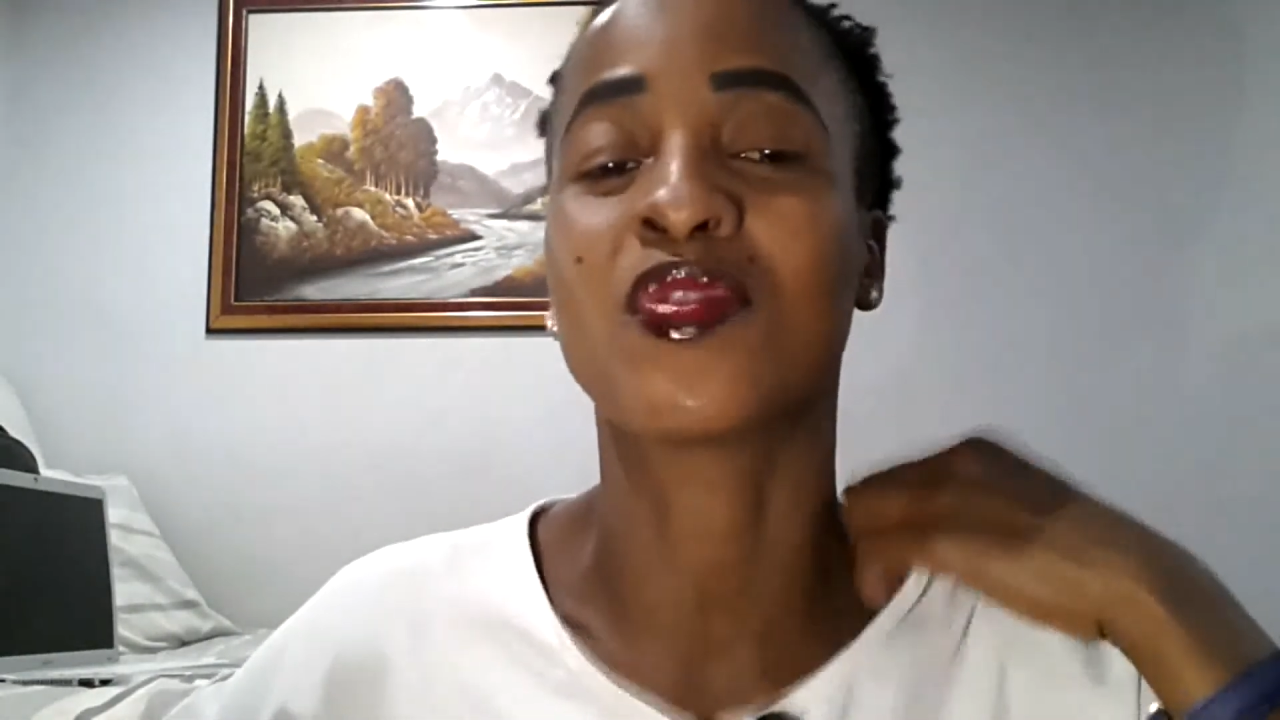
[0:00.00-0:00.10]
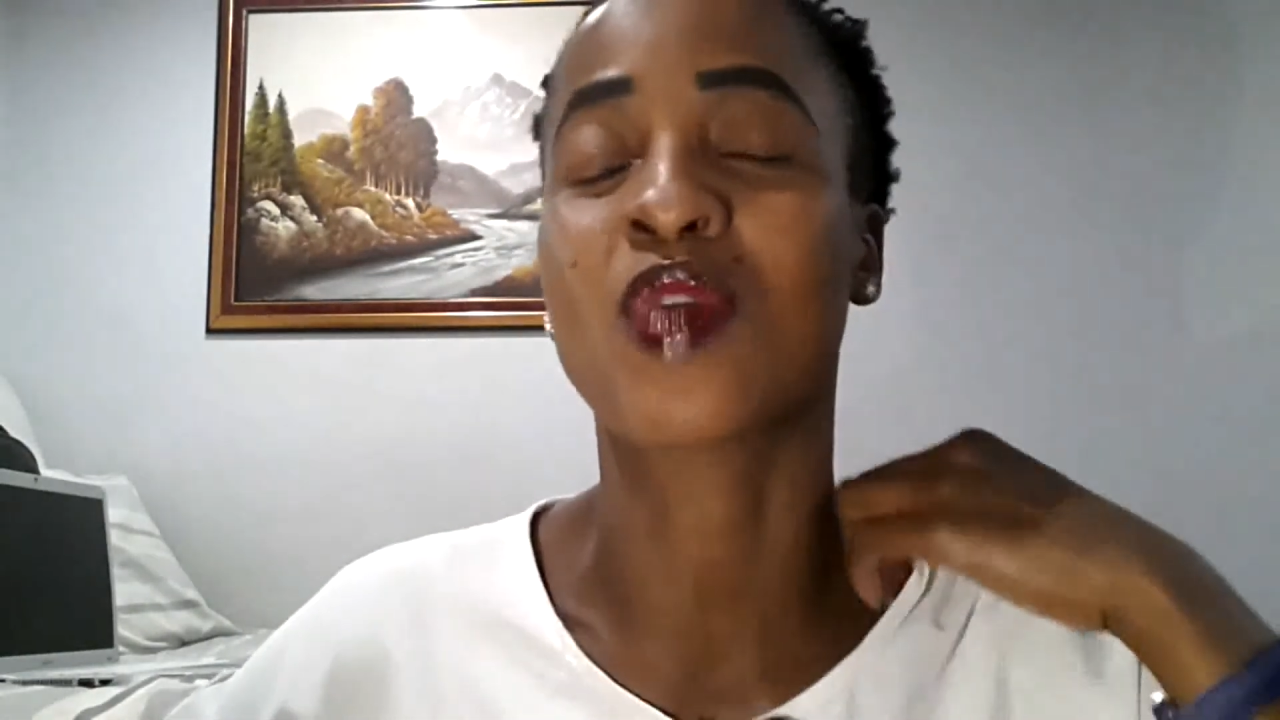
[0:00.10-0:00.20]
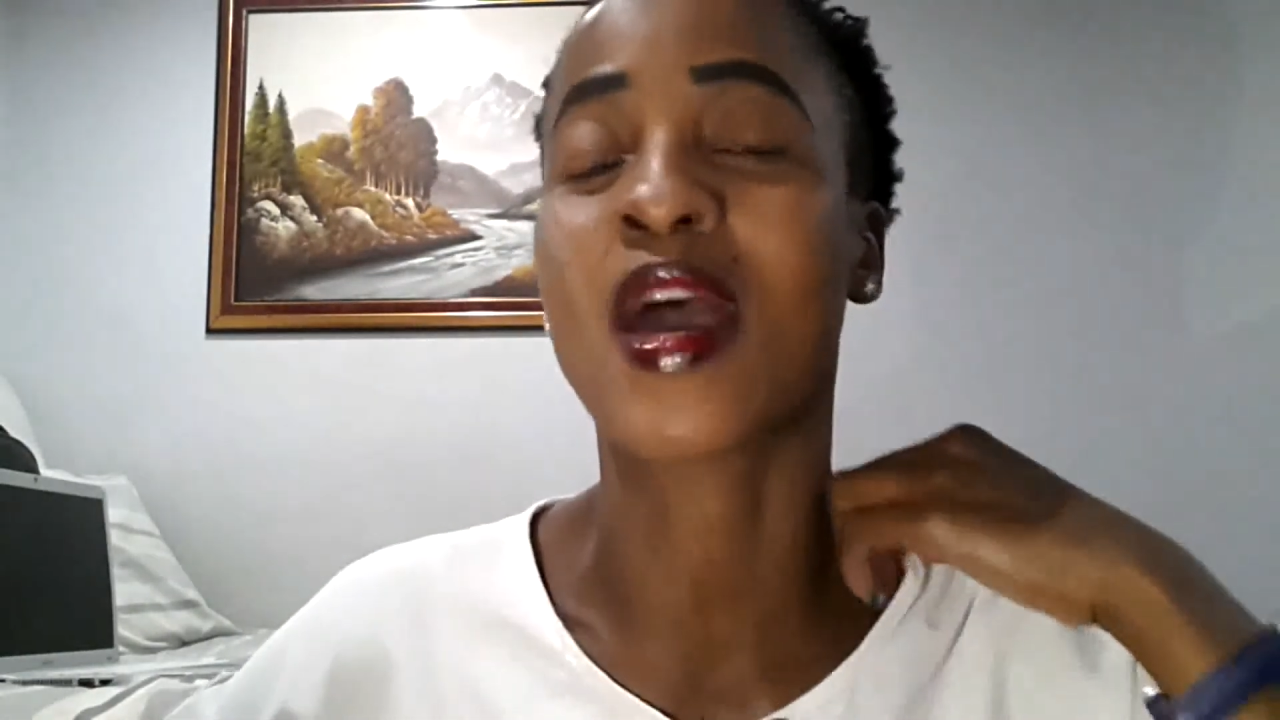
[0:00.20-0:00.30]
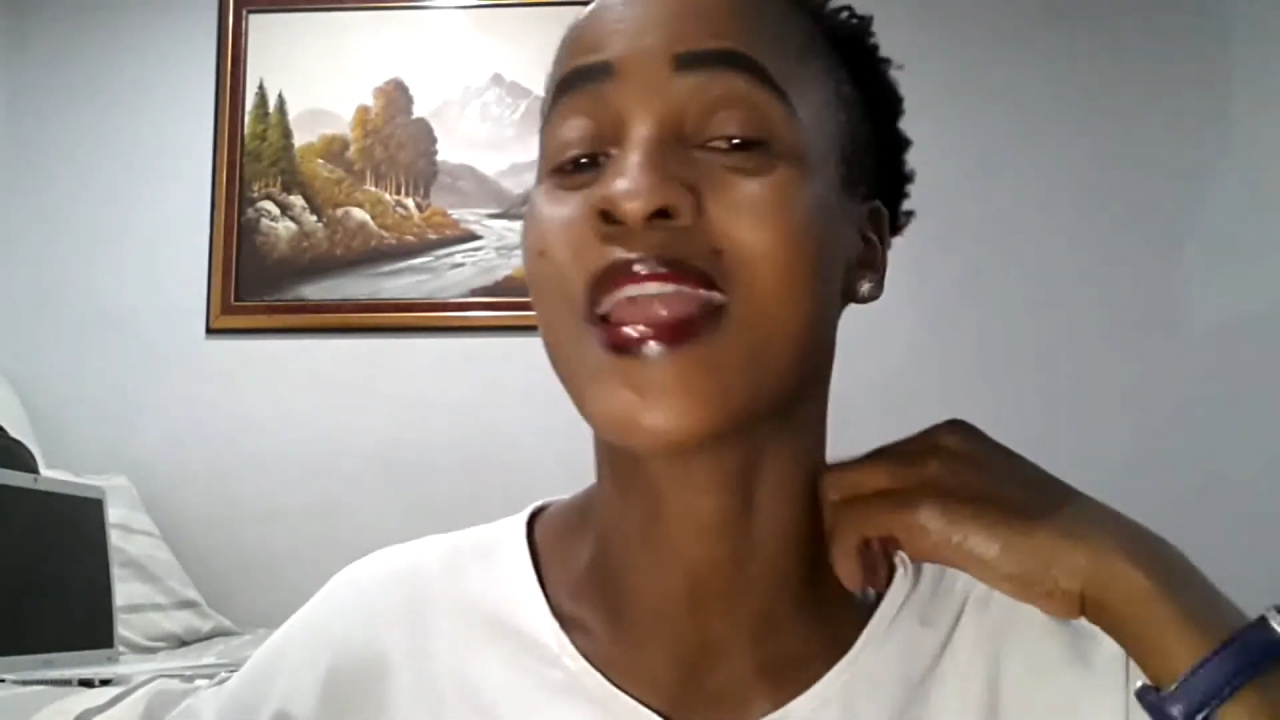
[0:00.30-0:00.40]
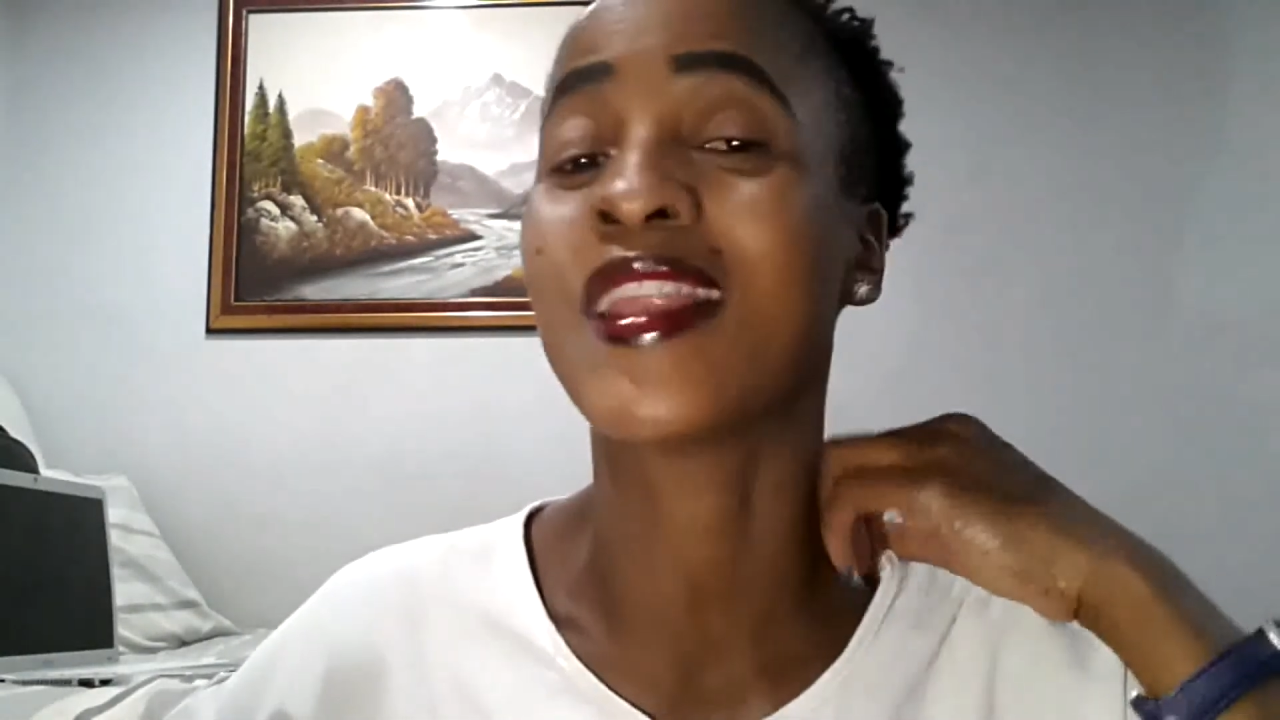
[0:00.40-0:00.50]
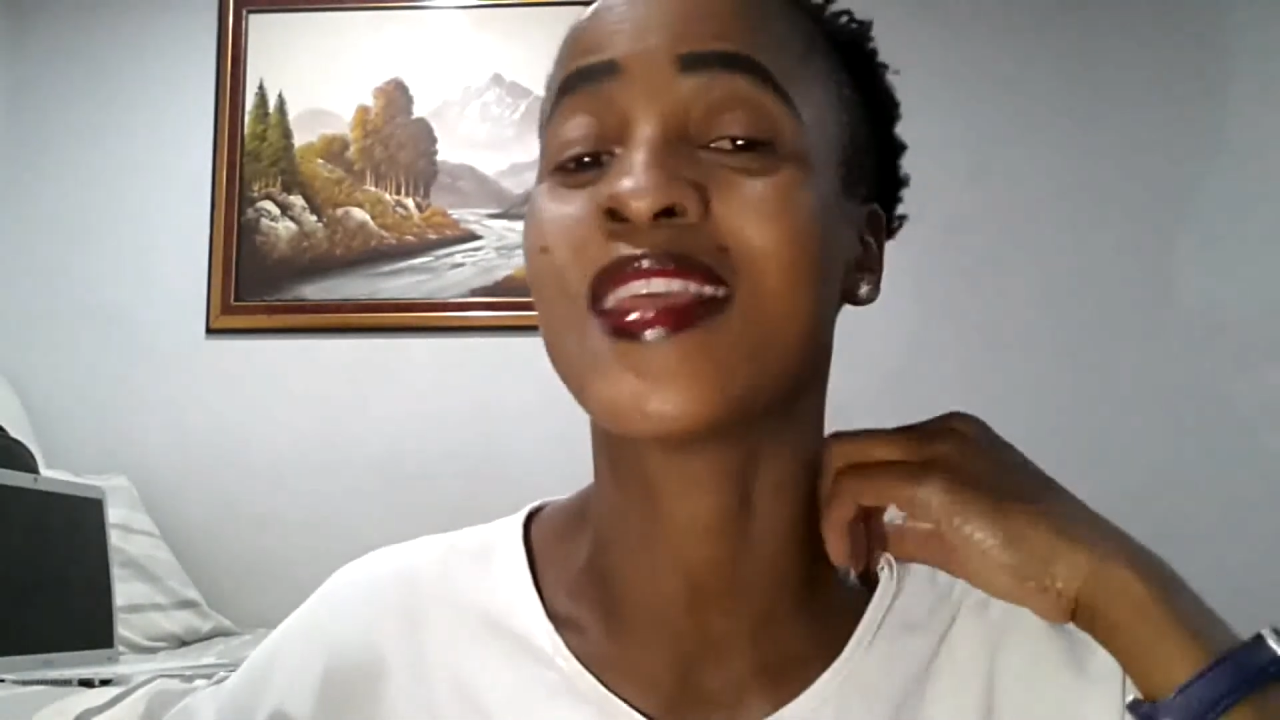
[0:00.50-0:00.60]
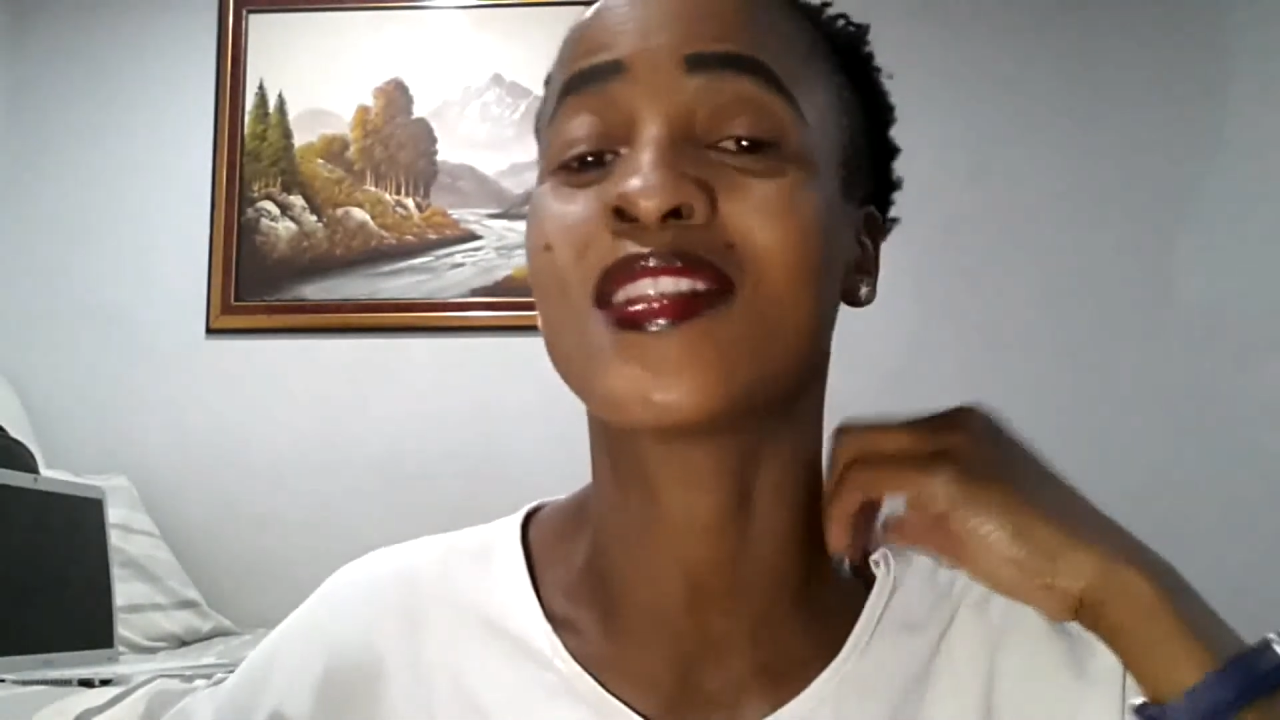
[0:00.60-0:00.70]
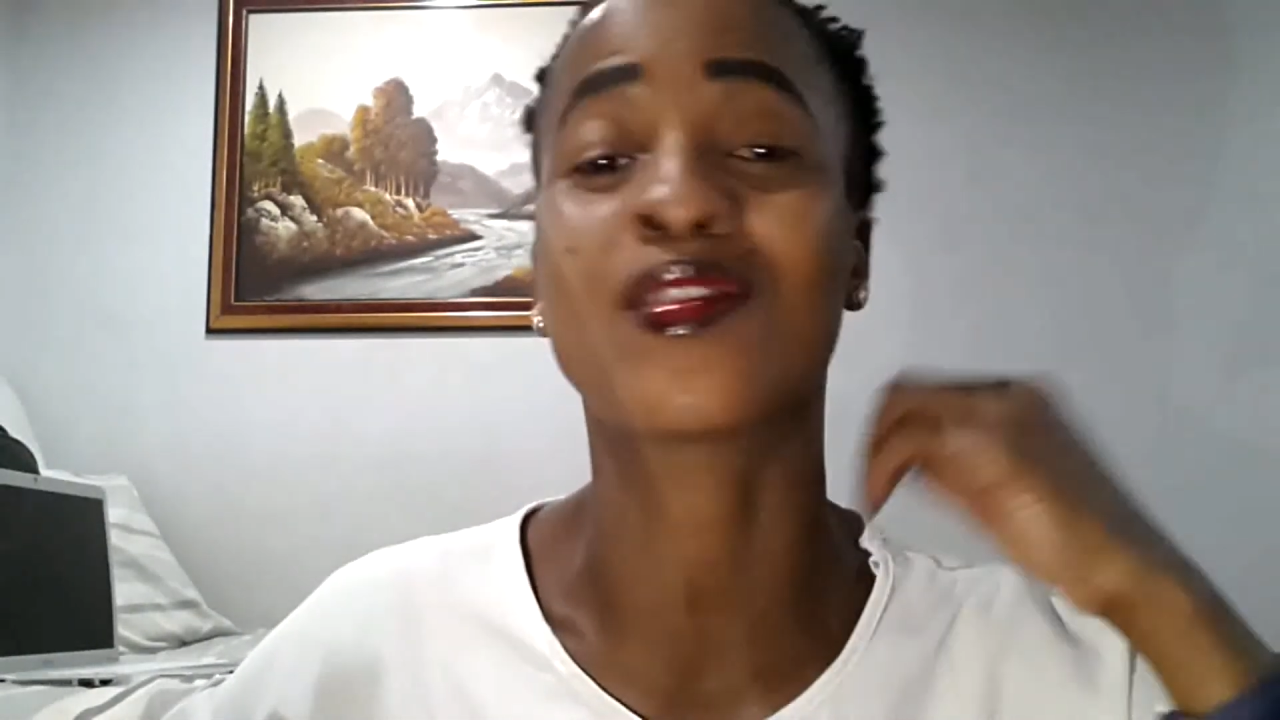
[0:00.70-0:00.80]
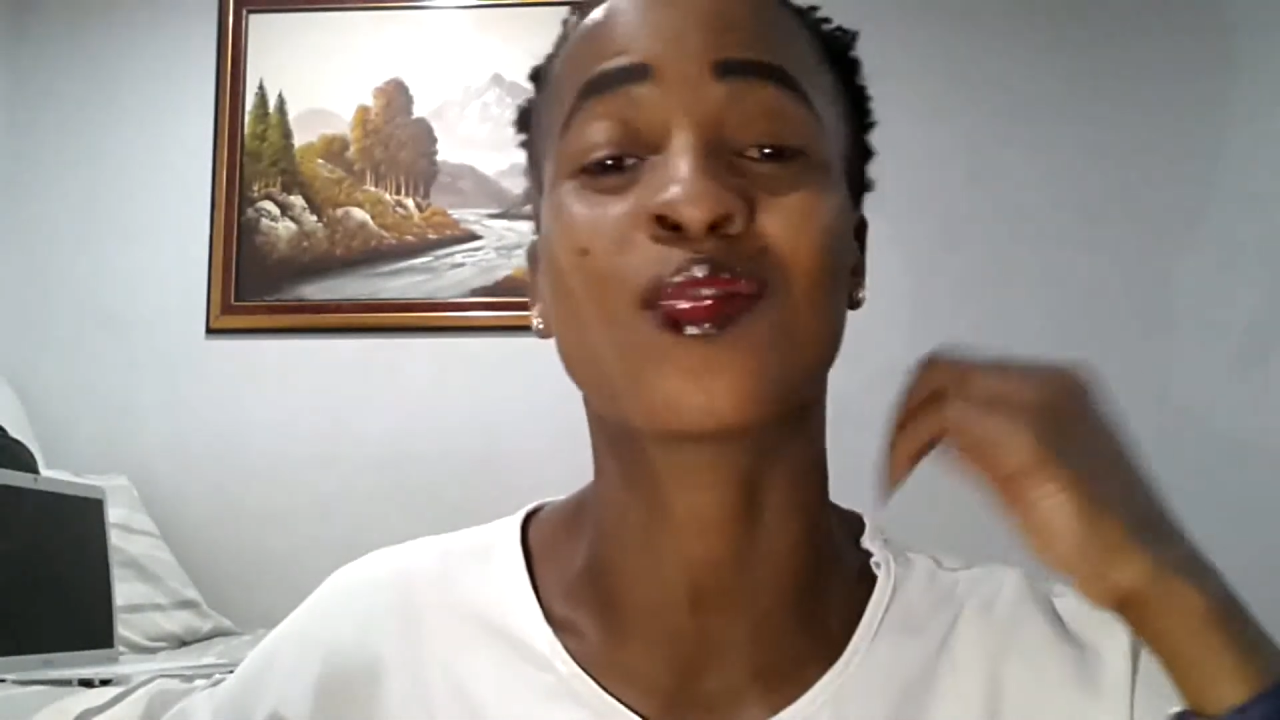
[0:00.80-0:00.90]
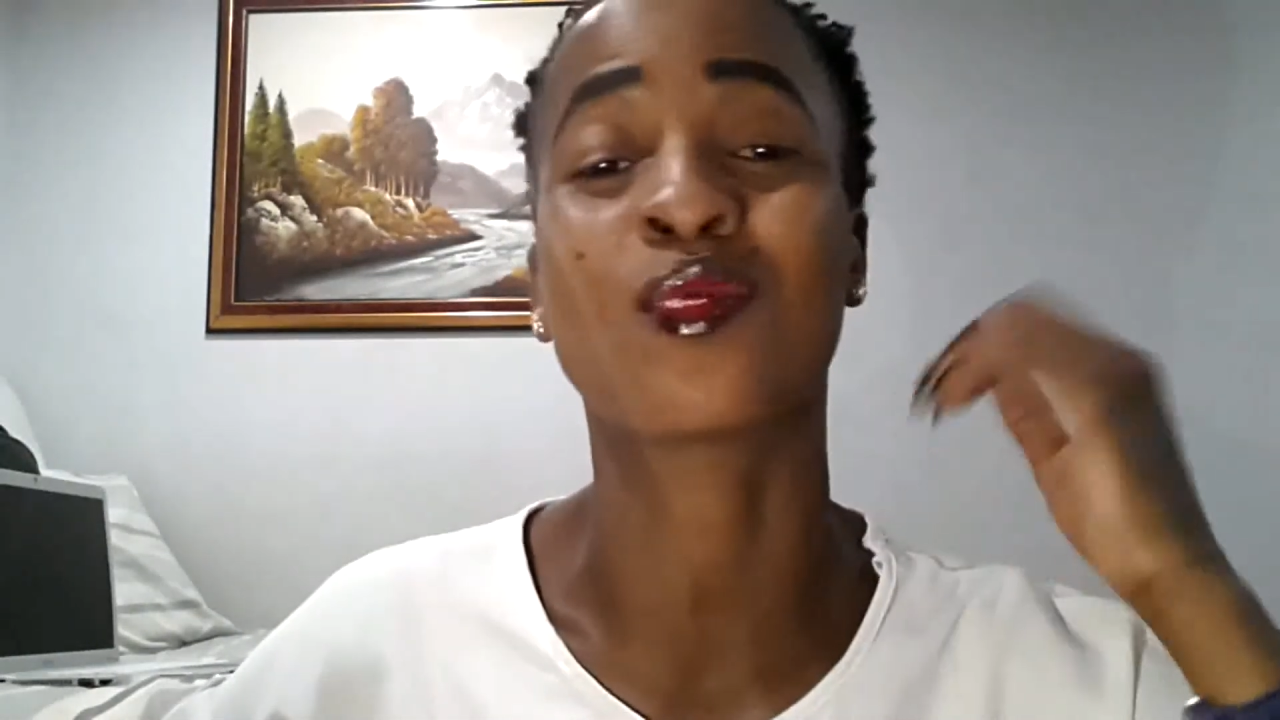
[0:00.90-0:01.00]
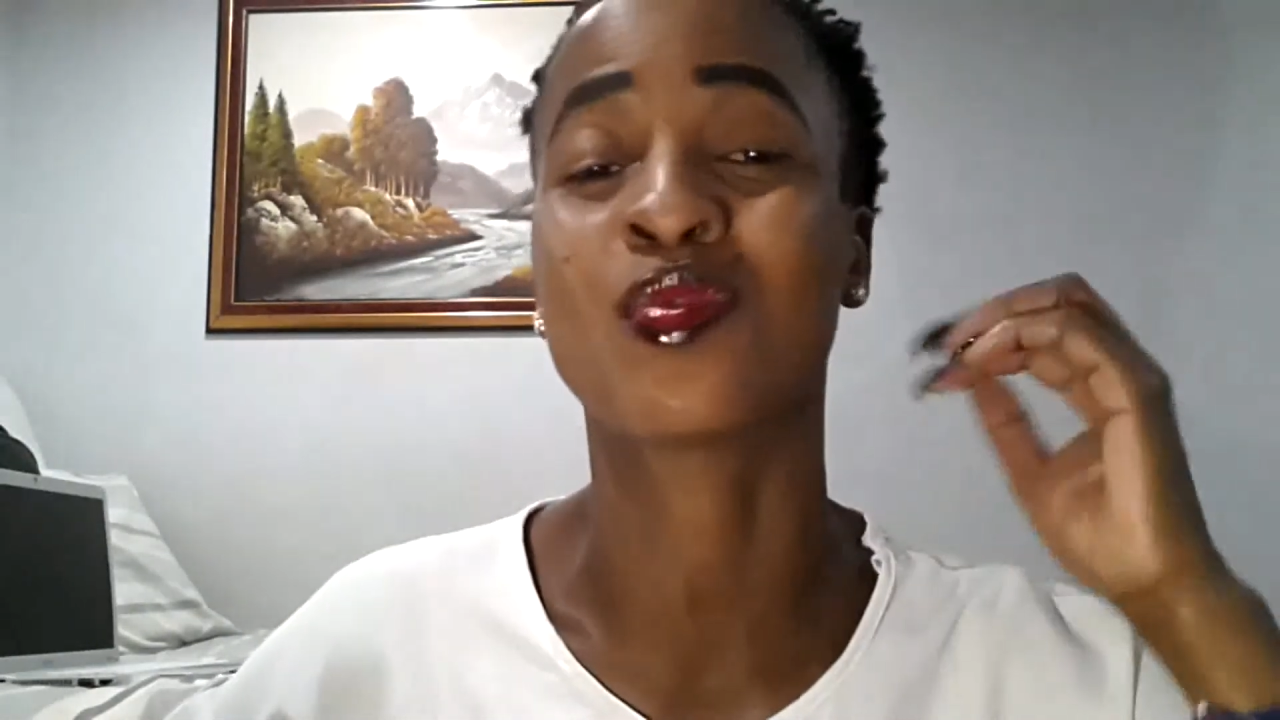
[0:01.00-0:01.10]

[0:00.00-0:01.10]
So I learned to,